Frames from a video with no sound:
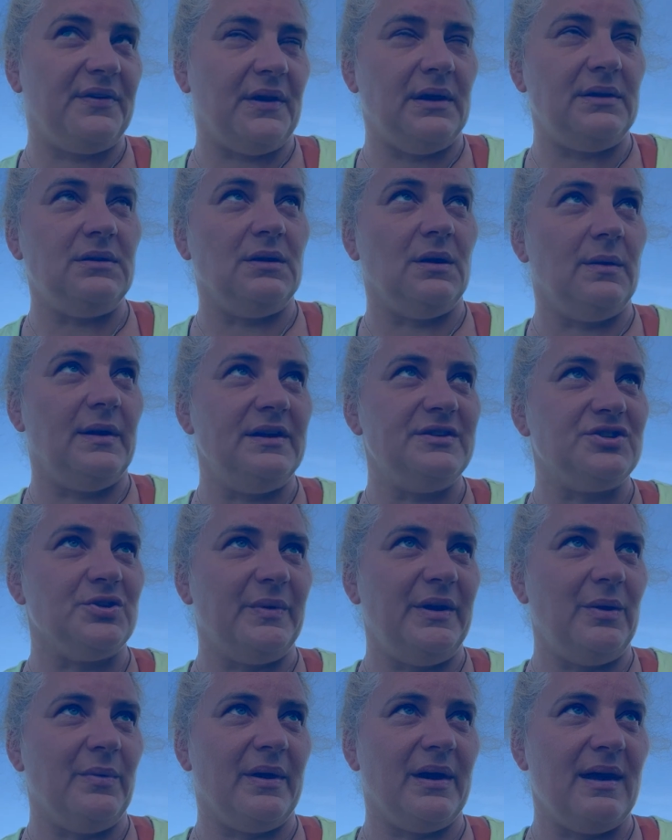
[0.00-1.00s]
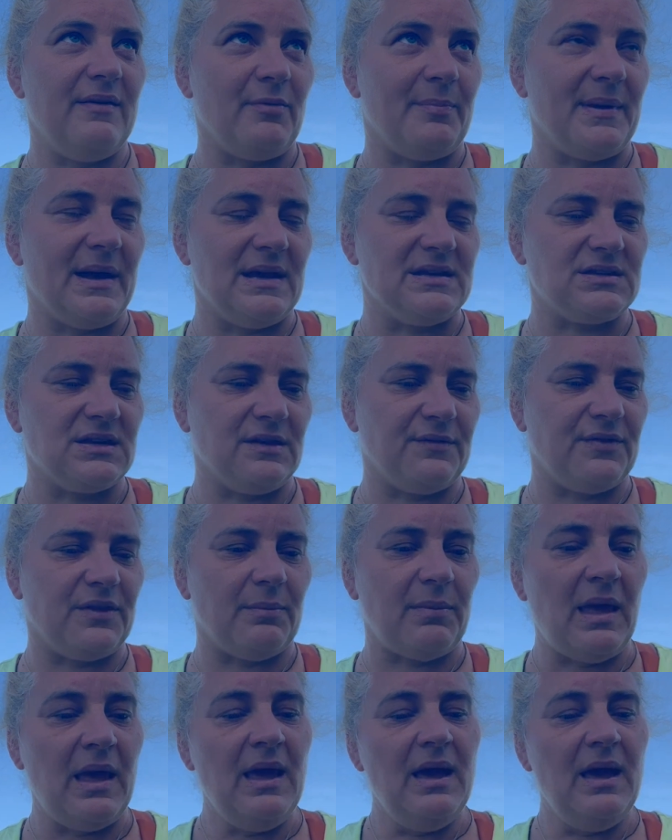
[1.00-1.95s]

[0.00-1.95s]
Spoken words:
I know I do anyway. I have a basket of them.